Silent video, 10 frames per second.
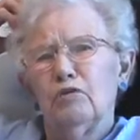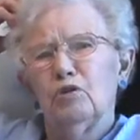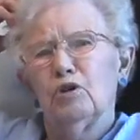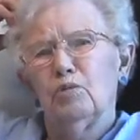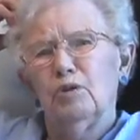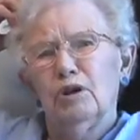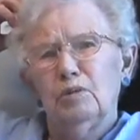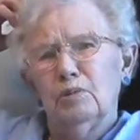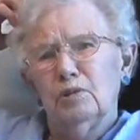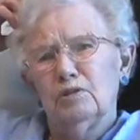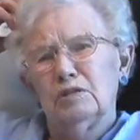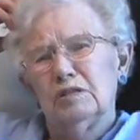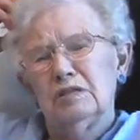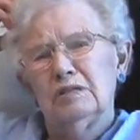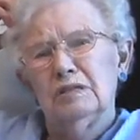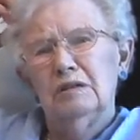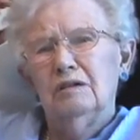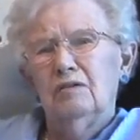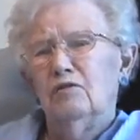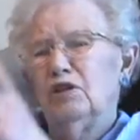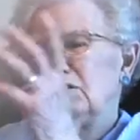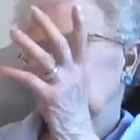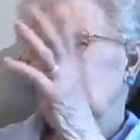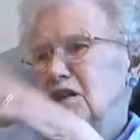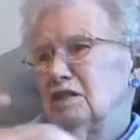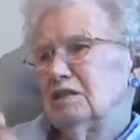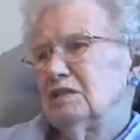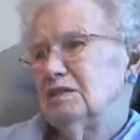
very bad burns, face and hands.